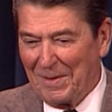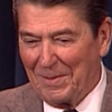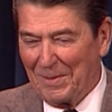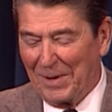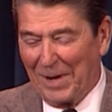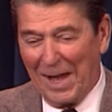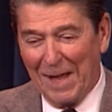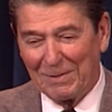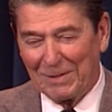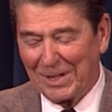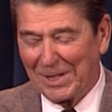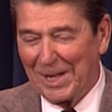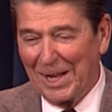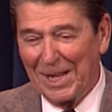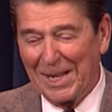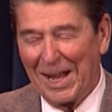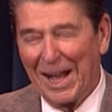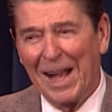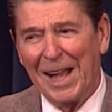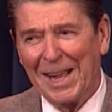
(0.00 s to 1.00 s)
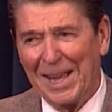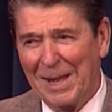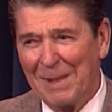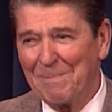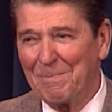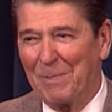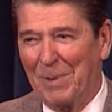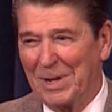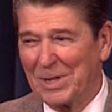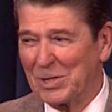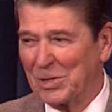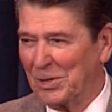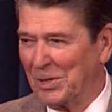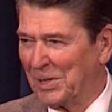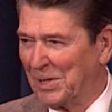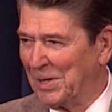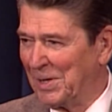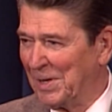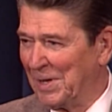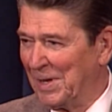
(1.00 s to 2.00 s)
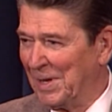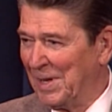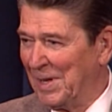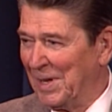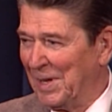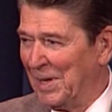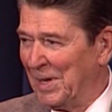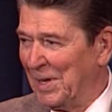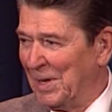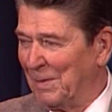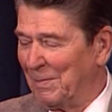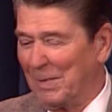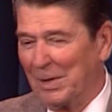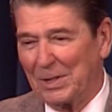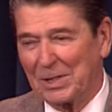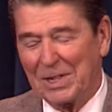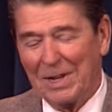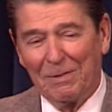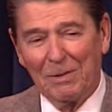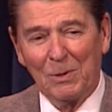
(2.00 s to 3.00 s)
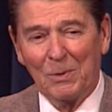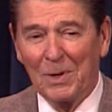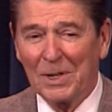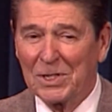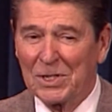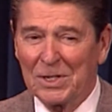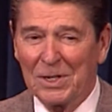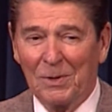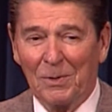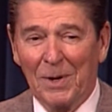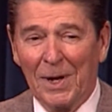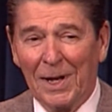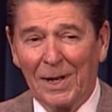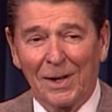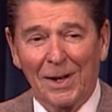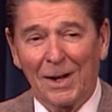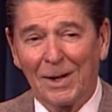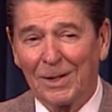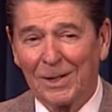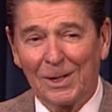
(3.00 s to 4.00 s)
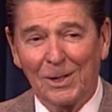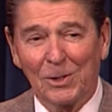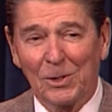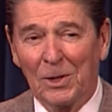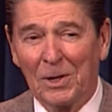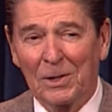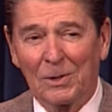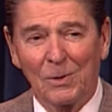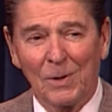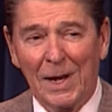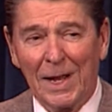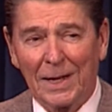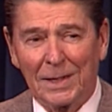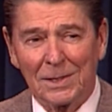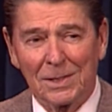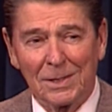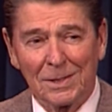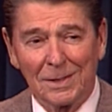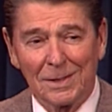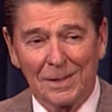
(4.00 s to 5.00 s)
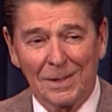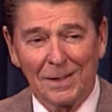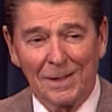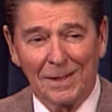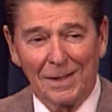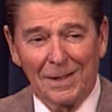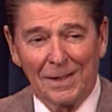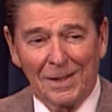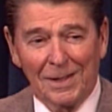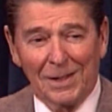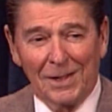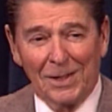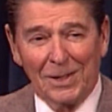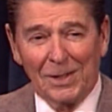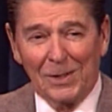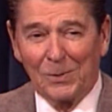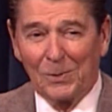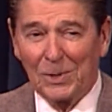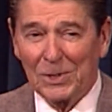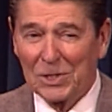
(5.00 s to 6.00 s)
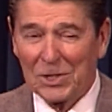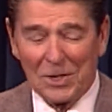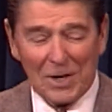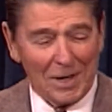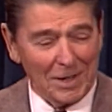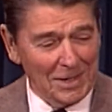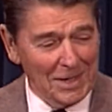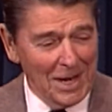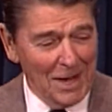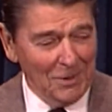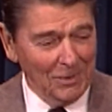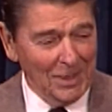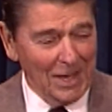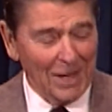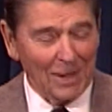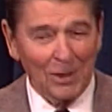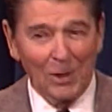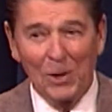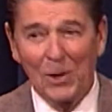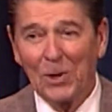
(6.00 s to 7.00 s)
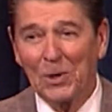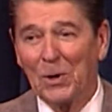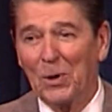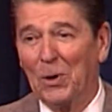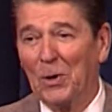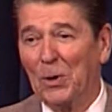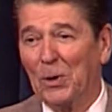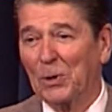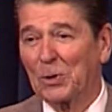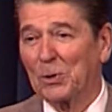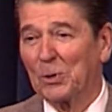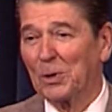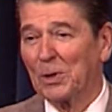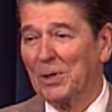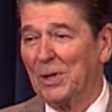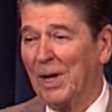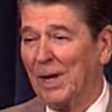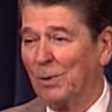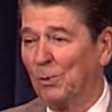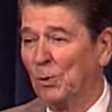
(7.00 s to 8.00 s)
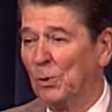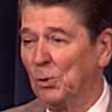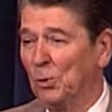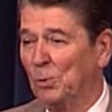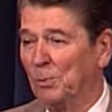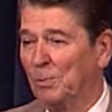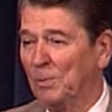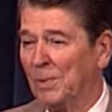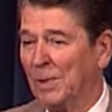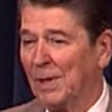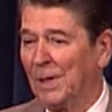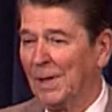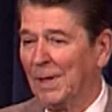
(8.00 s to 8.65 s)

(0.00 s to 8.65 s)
I have to tell you, I am puzzled because every once in a while, our little dog Rex will start down that long hall toward that room,